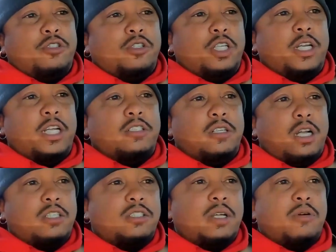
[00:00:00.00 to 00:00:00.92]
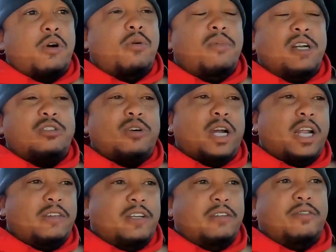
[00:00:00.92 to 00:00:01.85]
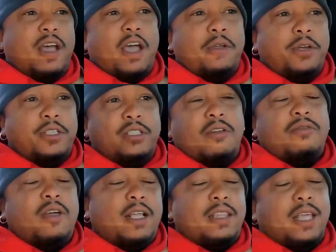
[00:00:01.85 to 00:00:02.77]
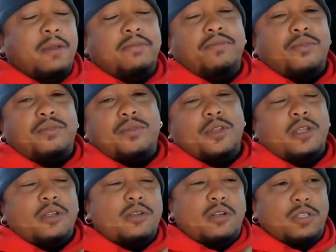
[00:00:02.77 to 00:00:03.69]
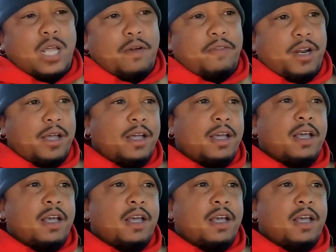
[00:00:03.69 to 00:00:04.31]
So then they started to say, oh, my trade devalued and stuff like that. No time for that.